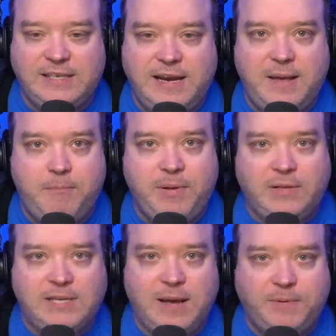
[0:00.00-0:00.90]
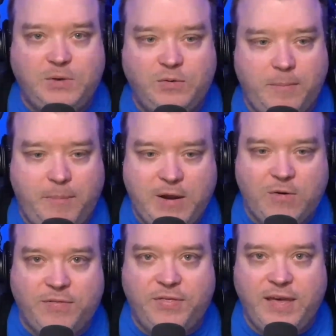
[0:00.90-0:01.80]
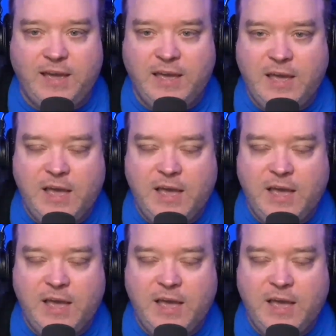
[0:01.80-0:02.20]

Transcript: and then it built up to a bigger thing.